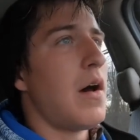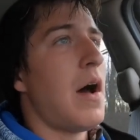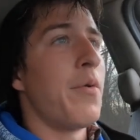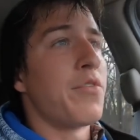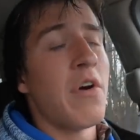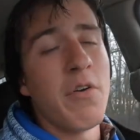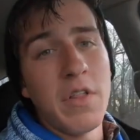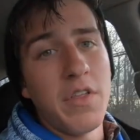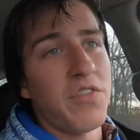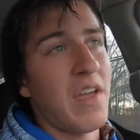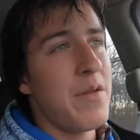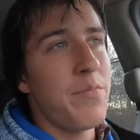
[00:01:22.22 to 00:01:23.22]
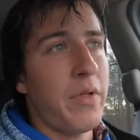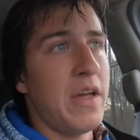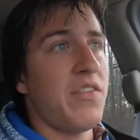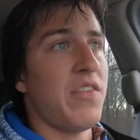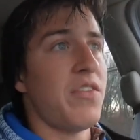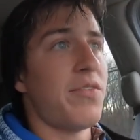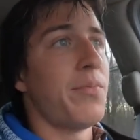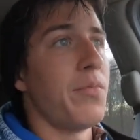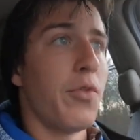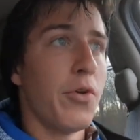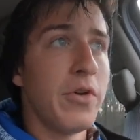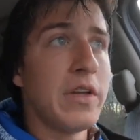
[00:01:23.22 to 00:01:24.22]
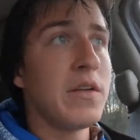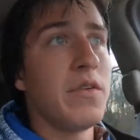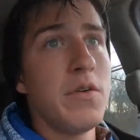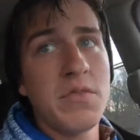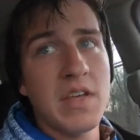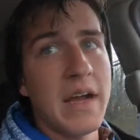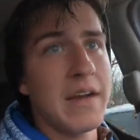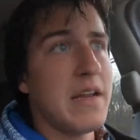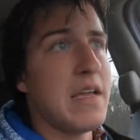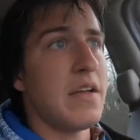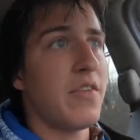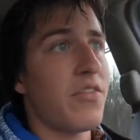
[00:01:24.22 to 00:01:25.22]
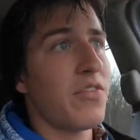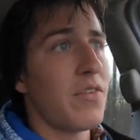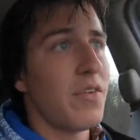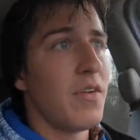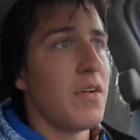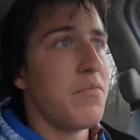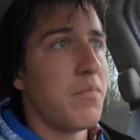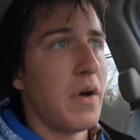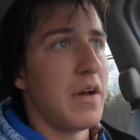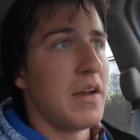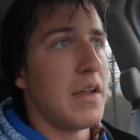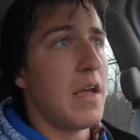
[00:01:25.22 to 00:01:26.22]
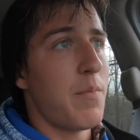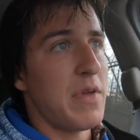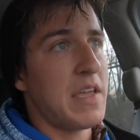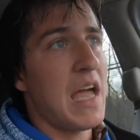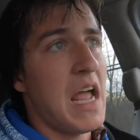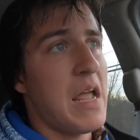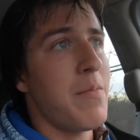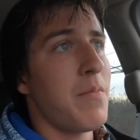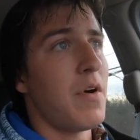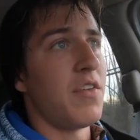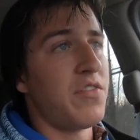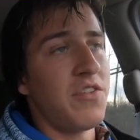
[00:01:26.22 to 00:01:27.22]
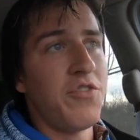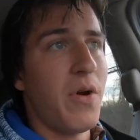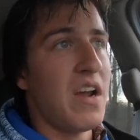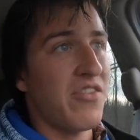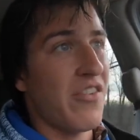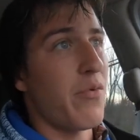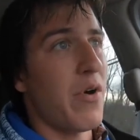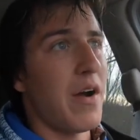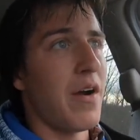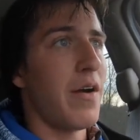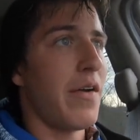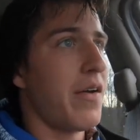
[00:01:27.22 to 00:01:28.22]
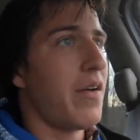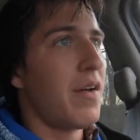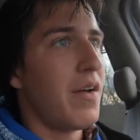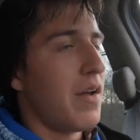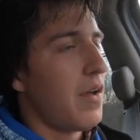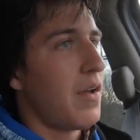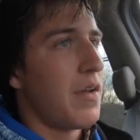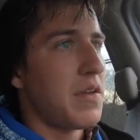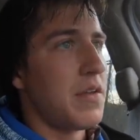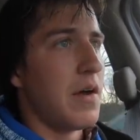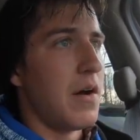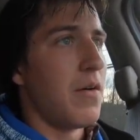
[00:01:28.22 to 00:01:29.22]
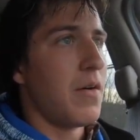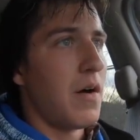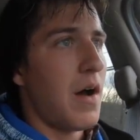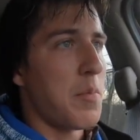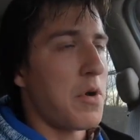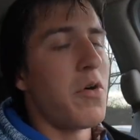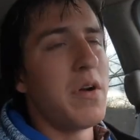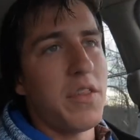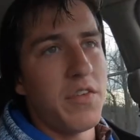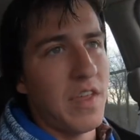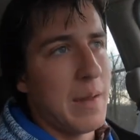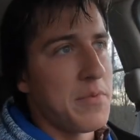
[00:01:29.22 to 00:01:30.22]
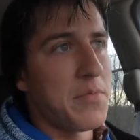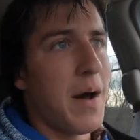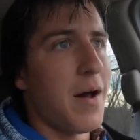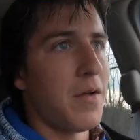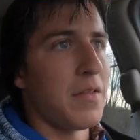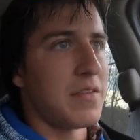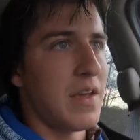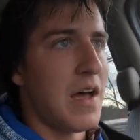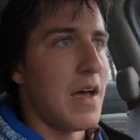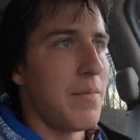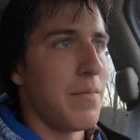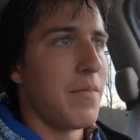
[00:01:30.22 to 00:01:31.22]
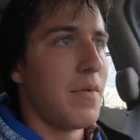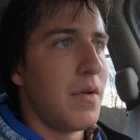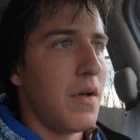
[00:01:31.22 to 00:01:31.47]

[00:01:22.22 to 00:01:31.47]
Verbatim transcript: I was going to the same places, learning new techniques, but it became a situation where, you know, I'm going to the same spot all the time.